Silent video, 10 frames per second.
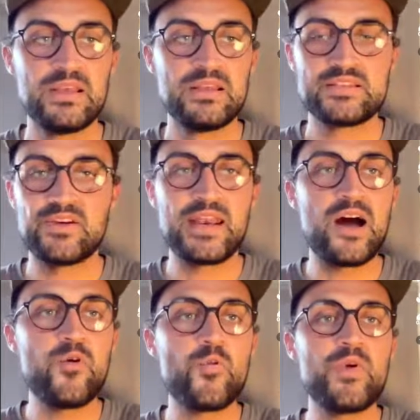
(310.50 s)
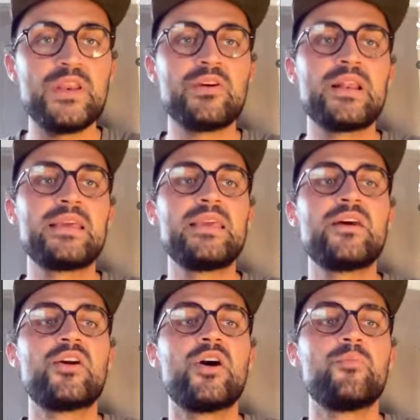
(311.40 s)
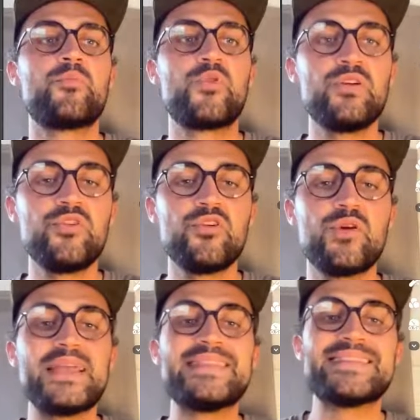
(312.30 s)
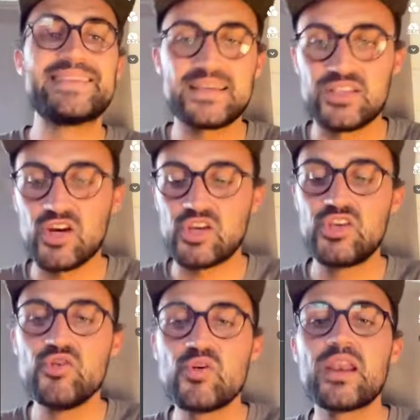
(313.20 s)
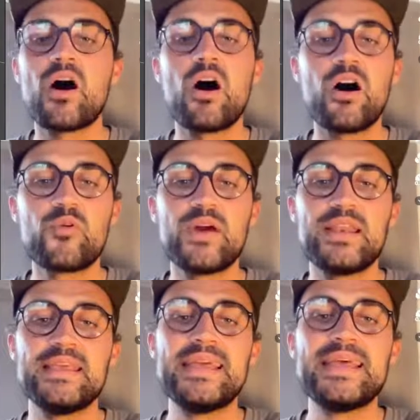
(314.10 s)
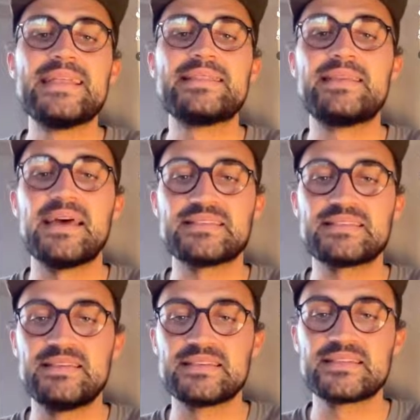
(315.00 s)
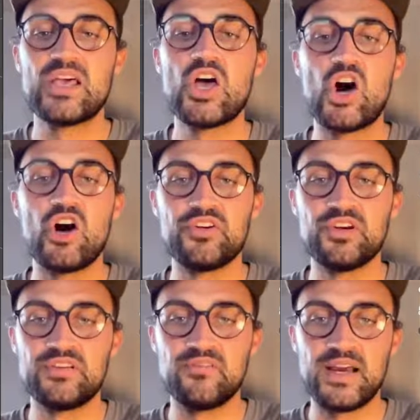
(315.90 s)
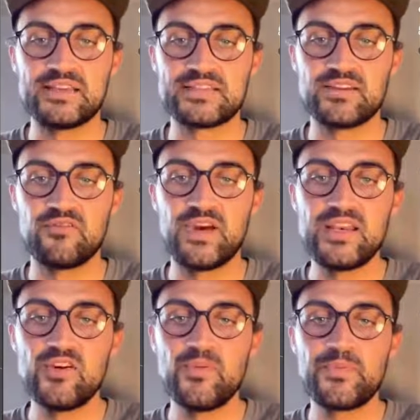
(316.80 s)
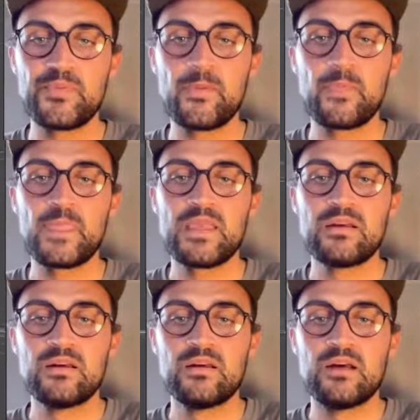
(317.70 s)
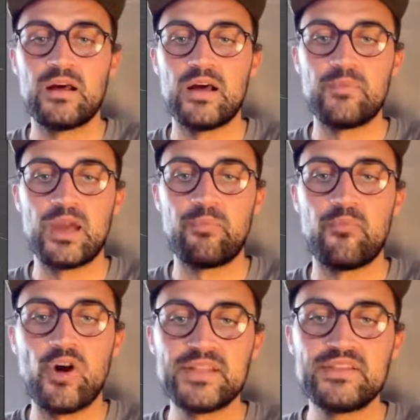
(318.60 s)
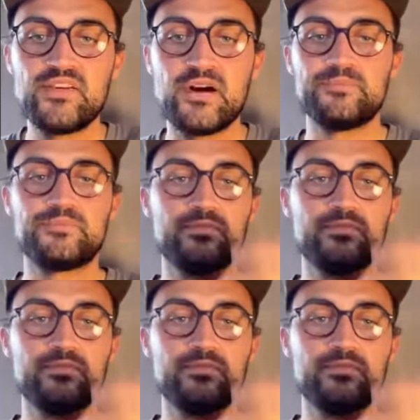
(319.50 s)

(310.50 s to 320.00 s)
So now when you click here on preview in TikTok, you can already test this on your device. So when you point your